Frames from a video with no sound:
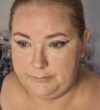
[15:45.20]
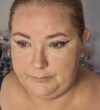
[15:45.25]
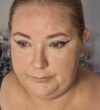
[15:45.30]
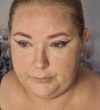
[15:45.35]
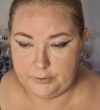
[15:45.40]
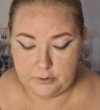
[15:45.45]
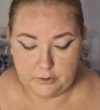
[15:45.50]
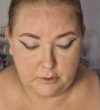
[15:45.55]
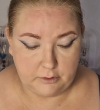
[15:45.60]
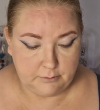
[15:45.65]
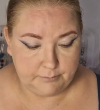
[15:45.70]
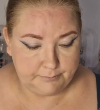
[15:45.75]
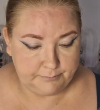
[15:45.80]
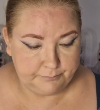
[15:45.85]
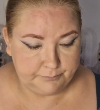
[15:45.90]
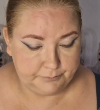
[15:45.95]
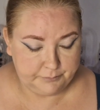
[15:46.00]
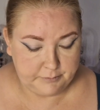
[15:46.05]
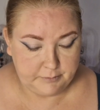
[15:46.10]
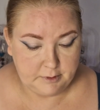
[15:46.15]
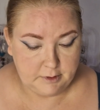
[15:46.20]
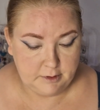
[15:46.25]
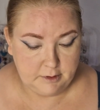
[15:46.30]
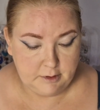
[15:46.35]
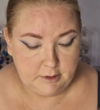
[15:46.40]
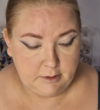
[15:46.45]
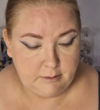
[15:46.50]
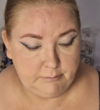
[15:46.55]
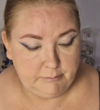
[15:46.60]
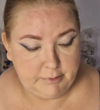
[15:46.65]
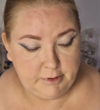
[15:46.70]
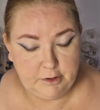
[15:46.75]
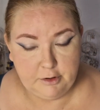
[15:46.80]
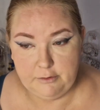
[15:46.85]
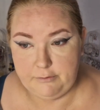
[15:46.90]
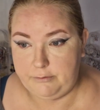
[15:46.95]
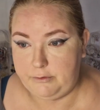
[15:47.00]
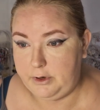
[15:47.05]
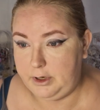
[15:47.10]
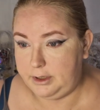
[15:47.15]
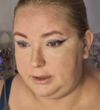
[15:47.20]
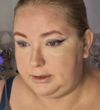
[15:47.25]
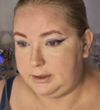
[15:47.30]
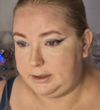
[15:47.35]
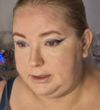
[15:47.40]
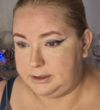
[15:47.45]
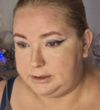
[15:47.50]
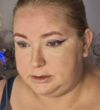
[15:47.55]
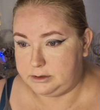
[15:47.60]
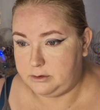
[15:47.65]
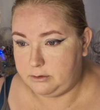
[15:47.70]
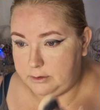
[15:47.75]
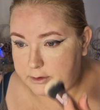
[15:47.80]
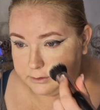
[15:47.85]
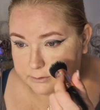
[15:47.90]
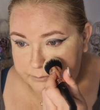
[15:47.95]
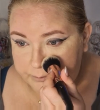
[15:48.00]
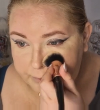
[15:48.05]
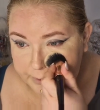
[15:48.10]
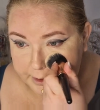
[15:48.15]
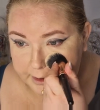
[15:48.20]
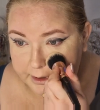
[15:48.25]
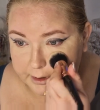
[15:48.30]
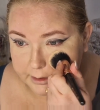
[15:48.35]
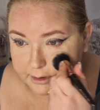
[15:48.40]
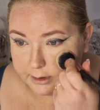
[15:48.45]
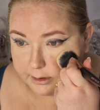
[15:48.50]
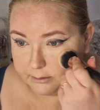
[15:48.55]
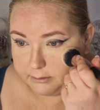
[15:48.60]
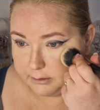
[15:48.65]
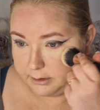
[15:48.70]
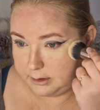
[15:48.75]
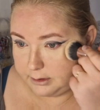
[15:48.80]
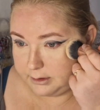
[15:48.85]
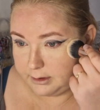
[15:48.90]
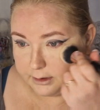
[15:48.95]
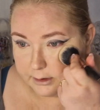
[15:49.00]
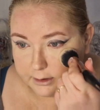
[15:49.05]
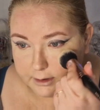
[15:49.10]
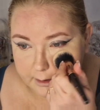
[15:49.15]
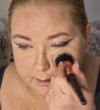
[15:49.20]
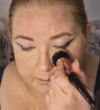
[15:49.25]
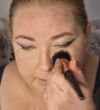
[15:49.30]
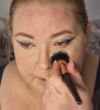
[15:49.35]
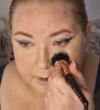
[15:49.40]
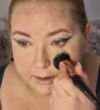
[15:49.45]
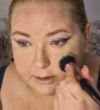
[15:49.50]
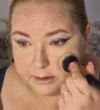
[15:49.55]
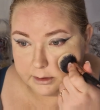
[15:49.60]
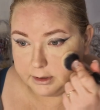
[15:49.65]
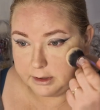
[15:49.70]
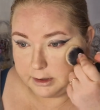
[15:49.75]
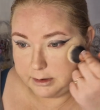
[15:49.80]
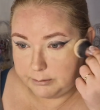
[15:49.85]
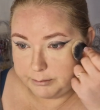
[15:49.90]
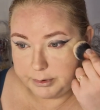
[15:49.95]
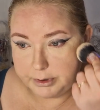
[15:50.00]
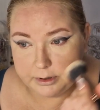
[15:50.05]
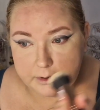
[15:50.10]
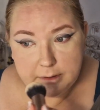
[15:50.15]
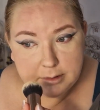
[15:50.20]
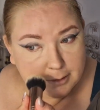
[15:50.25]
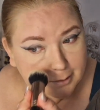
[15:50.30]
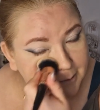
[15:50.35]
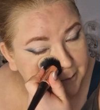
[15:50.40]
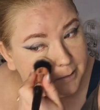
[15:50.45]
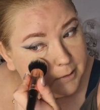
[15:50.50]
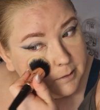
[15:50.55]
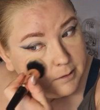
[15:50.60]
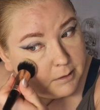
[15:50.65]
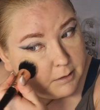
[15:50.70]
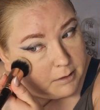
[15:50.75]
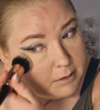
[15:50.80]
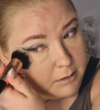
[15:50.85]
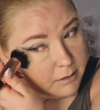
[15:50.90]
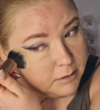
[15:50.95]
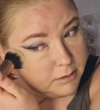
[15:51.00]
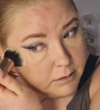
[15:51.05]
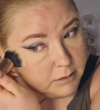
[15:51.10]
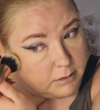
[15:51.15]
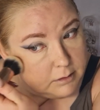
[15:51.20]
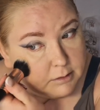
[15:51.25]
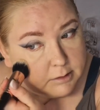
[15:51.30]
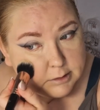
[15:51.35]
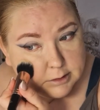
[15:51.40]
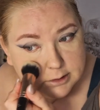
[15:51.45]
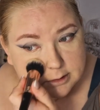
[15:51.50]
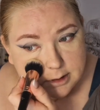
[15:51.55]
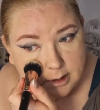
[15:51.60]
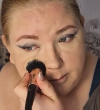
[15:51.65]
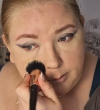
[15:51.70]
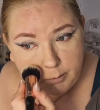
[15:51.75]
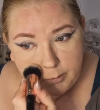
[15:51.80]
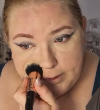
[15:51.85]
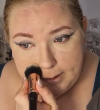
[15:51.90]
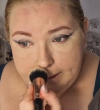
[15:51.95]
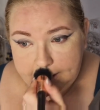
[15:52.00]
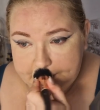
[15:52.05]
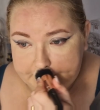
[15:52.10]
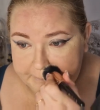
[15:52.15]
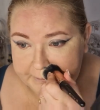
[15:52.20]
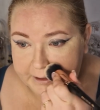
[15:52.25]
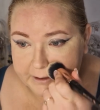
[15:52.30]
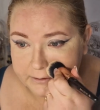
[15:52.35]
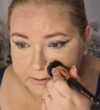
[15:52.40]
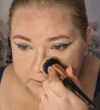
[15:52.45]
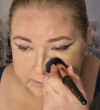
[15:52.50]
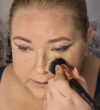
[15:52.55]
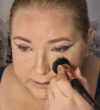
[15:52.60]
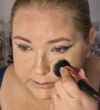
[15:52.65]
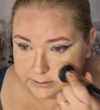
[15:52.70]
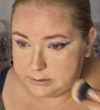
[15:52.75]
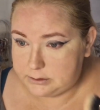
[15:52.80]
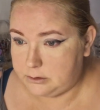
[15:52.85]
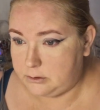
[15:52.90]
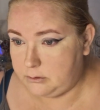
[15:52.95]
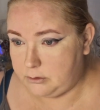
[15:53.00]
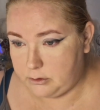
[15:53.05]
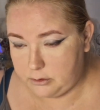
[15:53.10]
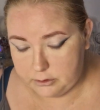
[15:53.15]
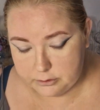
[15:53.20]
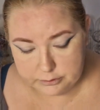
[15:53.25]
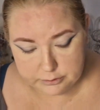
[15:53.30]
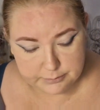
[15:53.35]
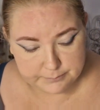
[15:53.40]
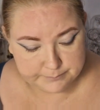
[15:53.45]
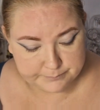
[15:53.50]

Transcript: You know, be afraid that it's going to break down and then I'm in deep somewhere because it's so hot.